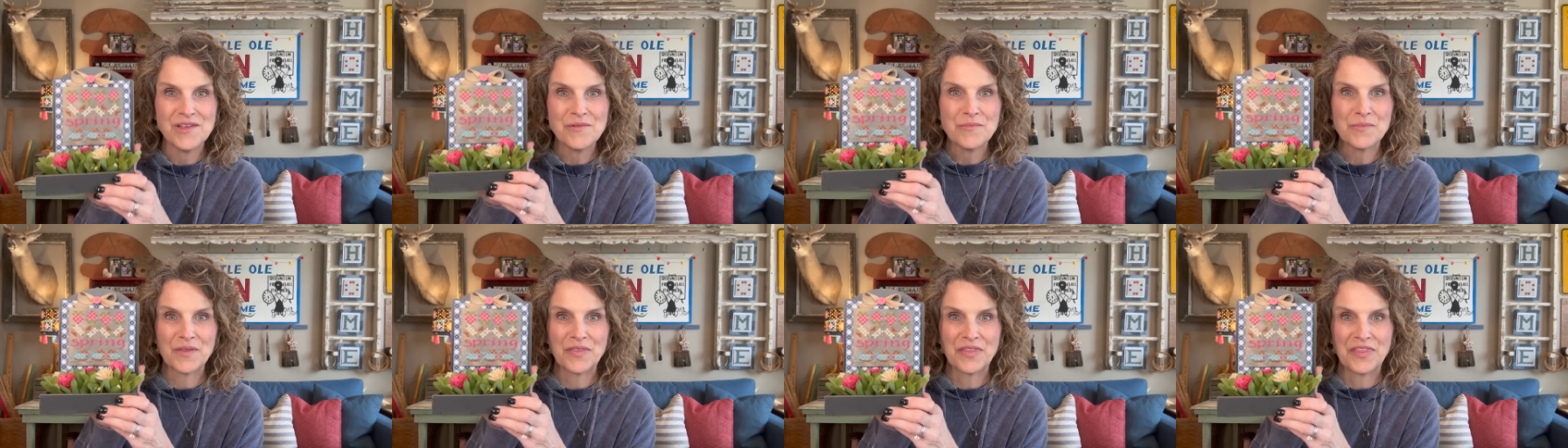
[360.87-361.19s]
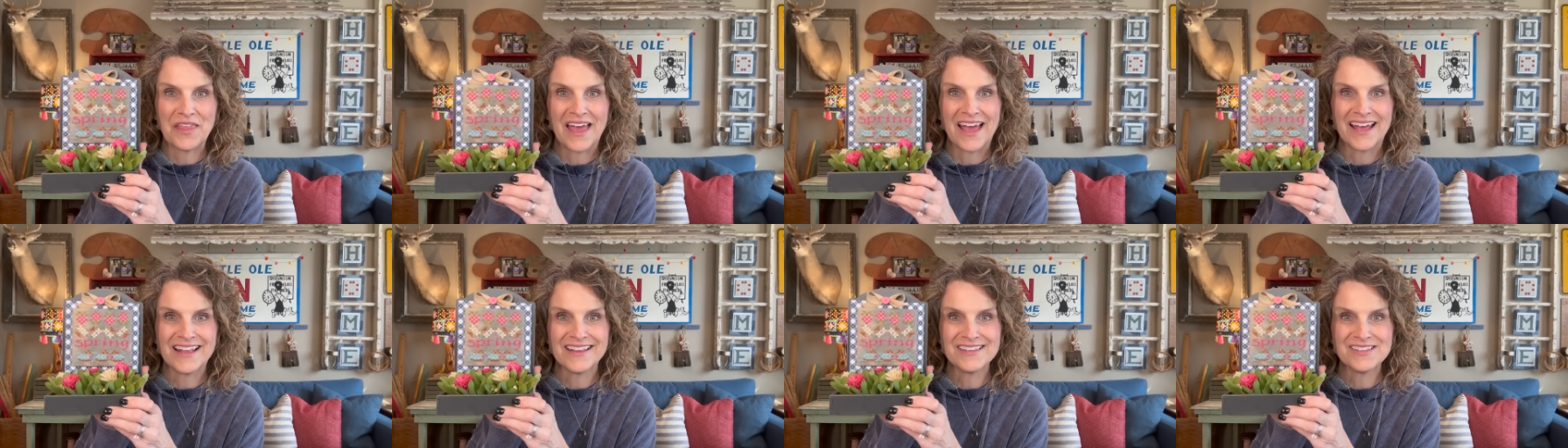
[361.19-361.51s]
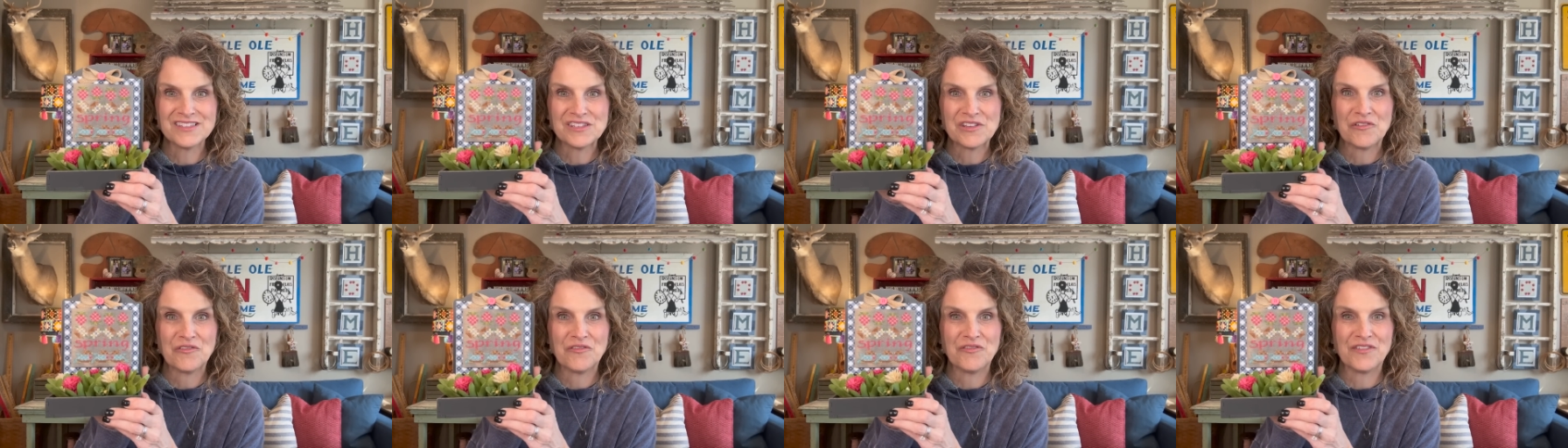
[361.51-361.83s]
But
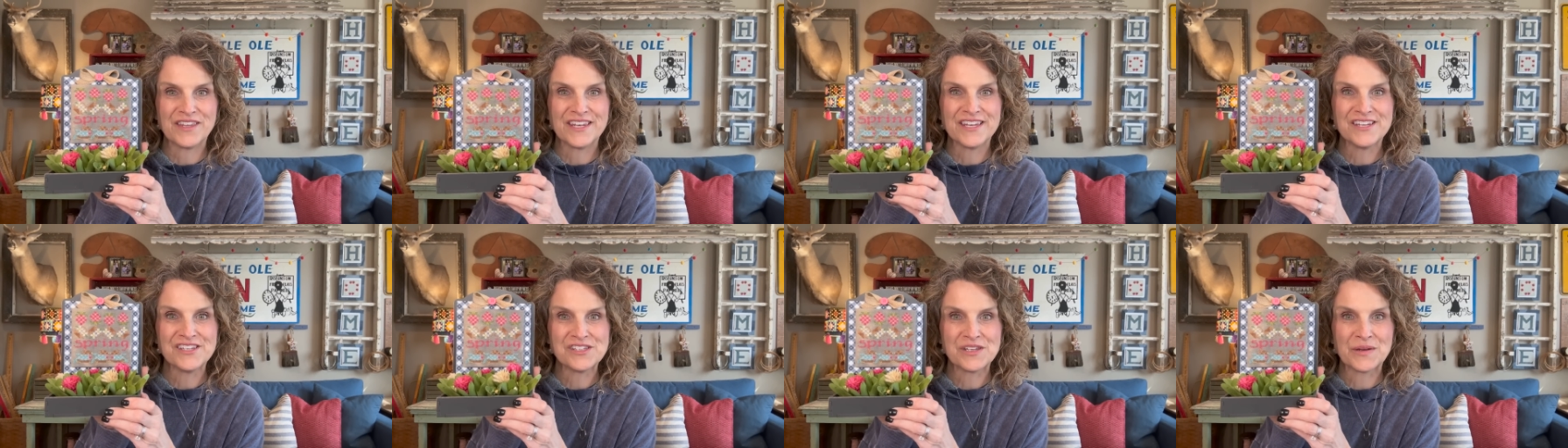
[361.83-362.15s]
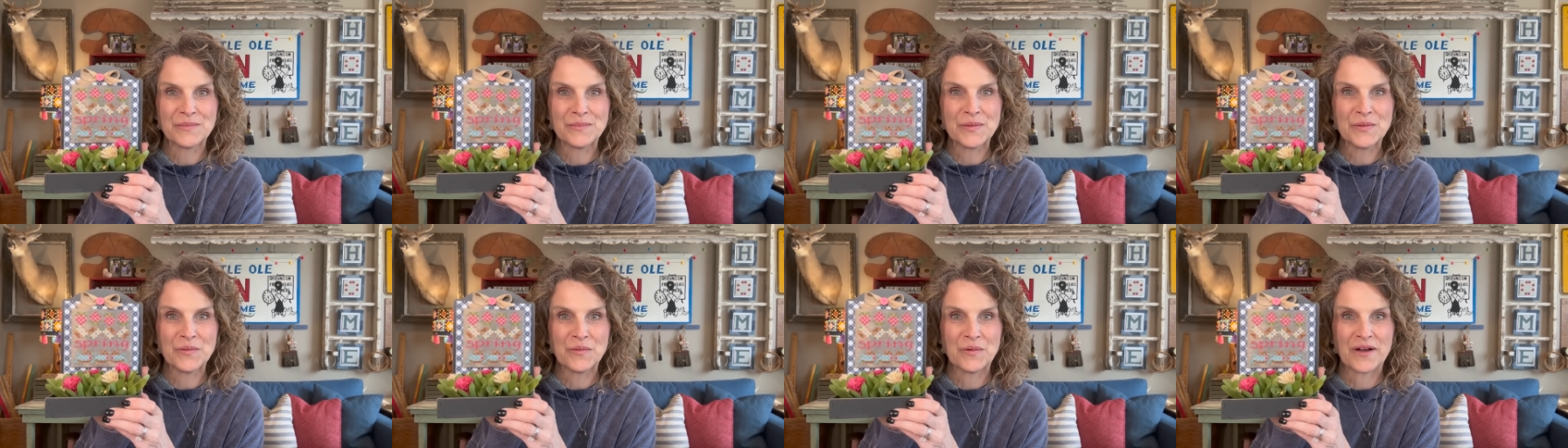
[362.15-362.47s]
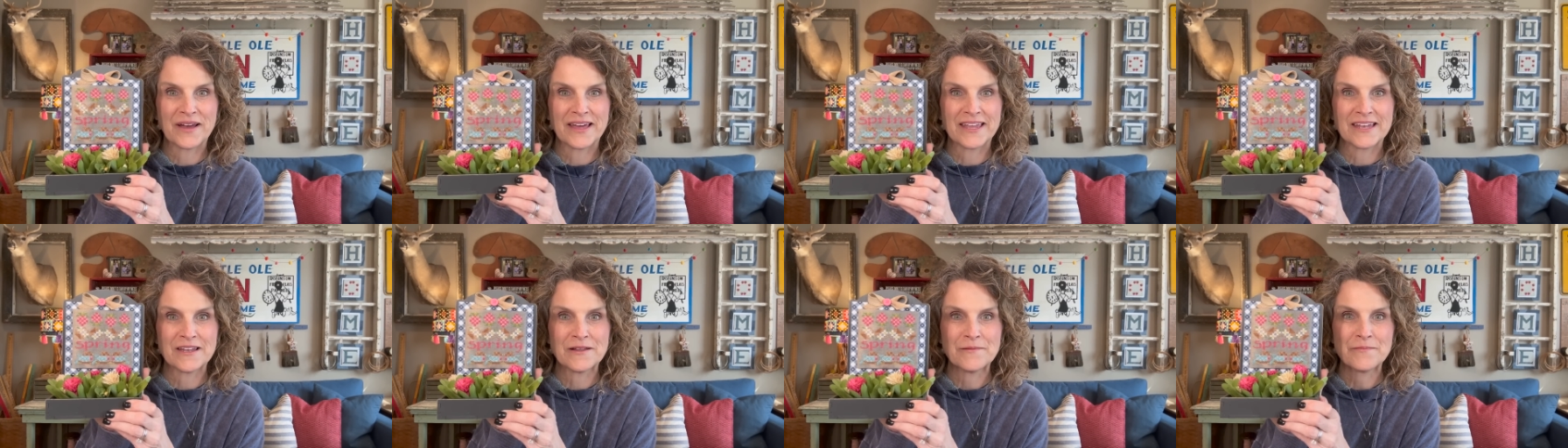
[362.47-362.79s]
that's finish number
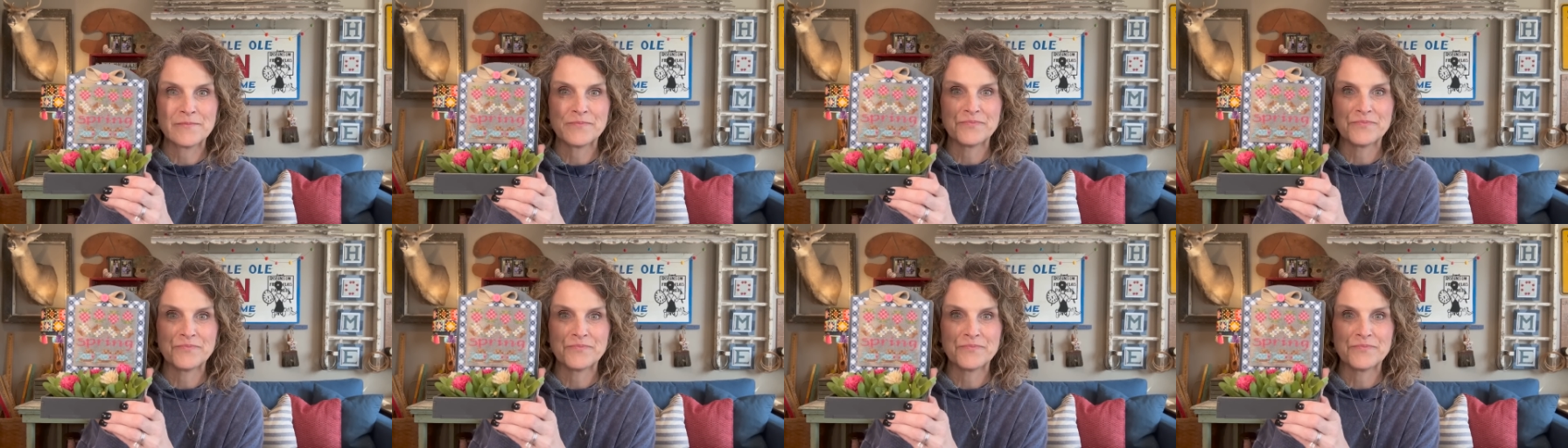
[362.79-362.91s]
1,